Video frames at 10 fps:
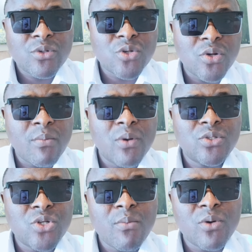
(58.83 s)

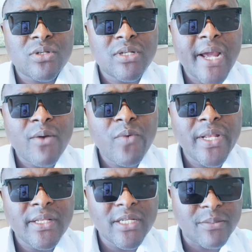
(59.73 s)
Solomon Thomas, now
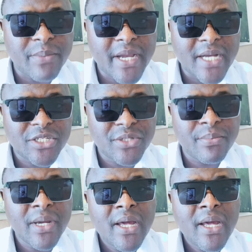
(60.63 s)
win the speakership.